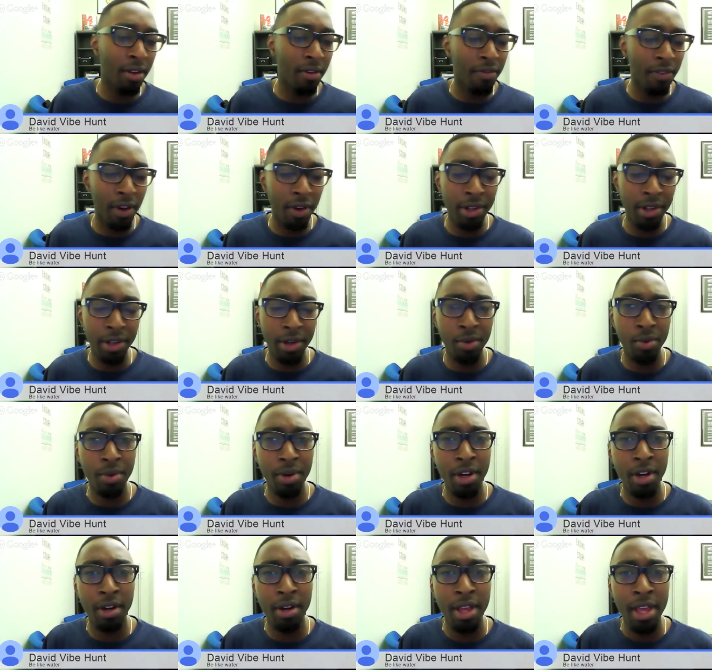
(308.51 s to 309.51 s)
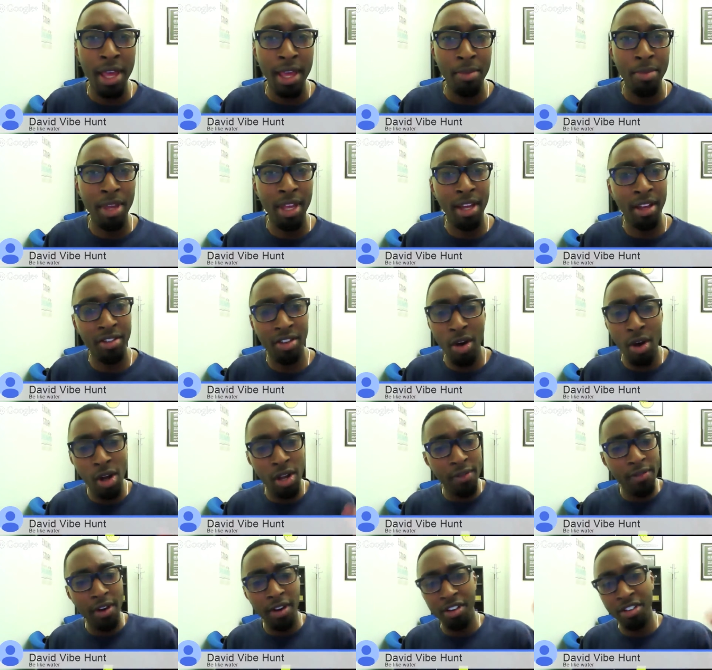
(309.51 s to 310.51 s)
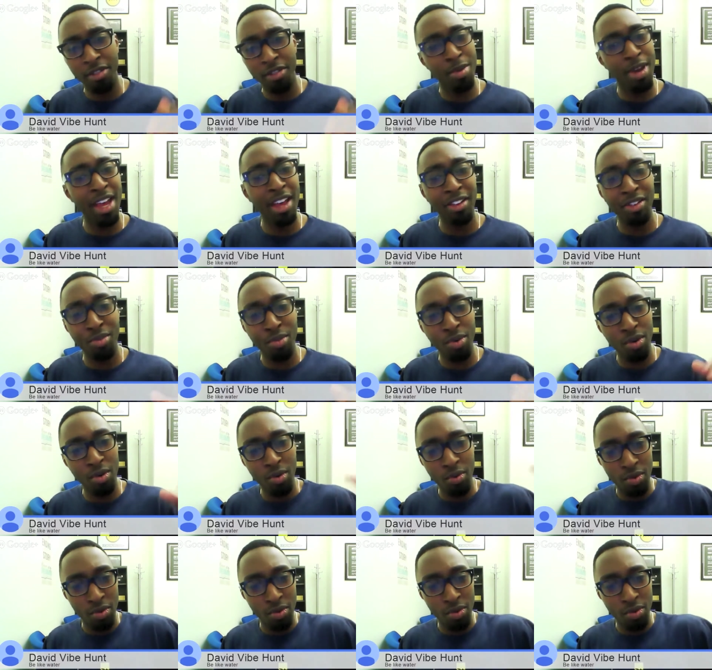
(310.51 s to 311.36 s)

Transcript: it felt a little weird because all of our specs were,